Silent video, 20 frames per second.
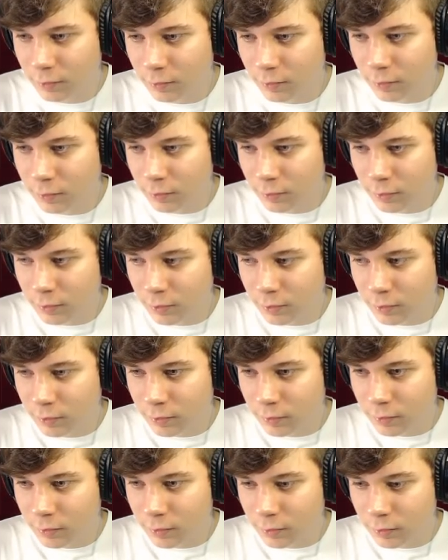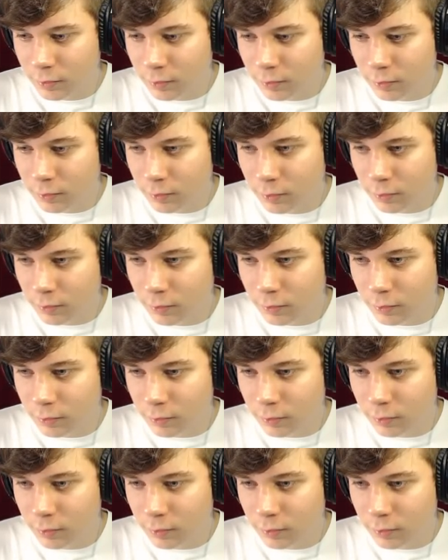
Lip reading: [no speech]